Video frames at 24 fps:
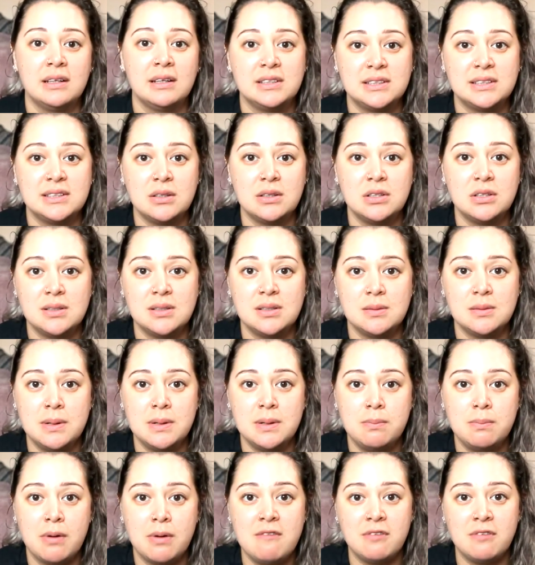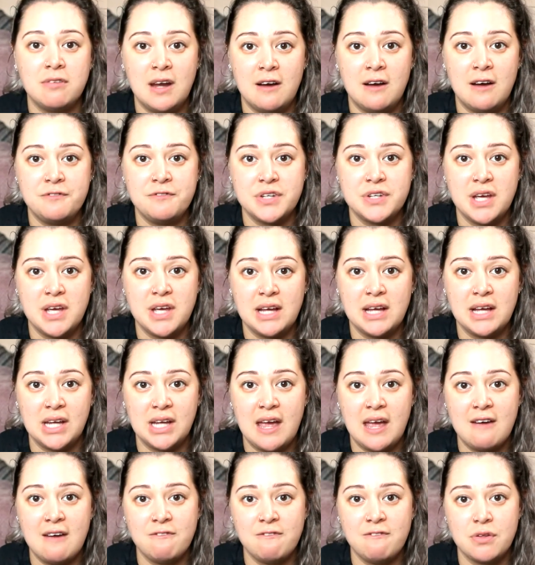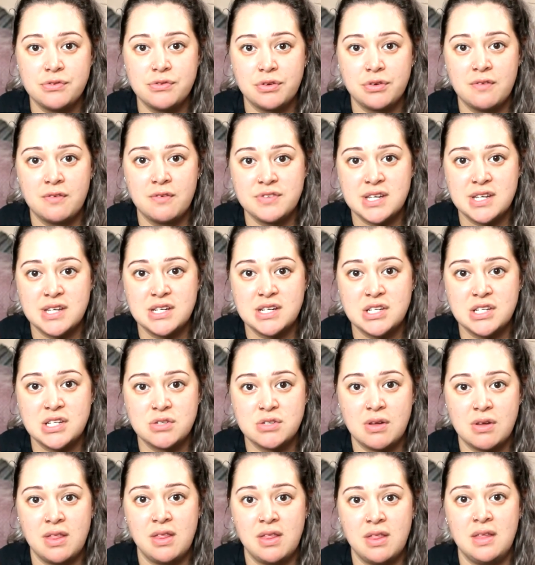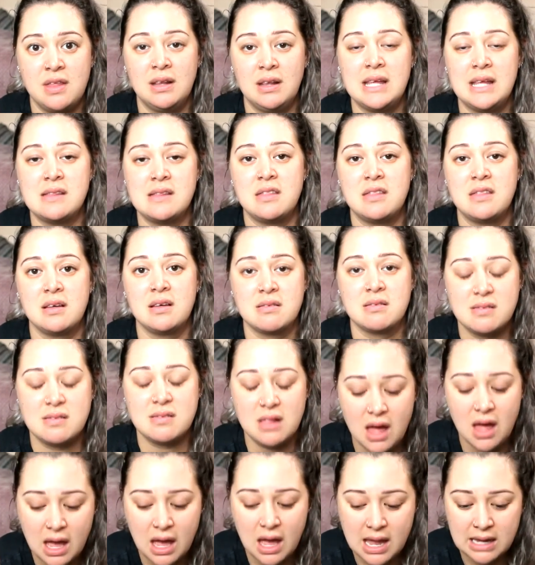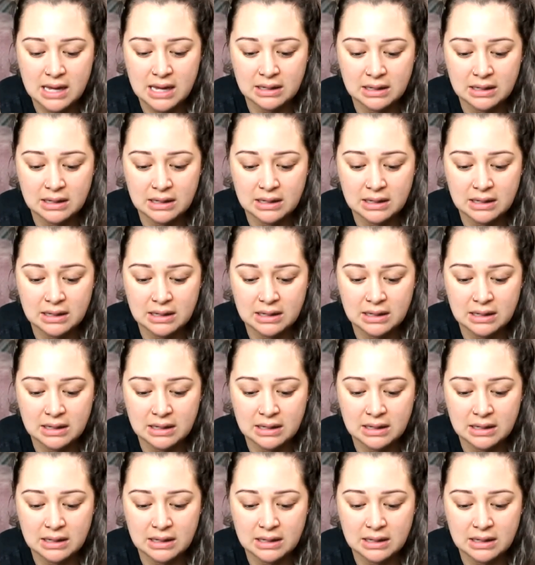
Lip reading: to be brave enough to actually have those conversations rather than let things slide,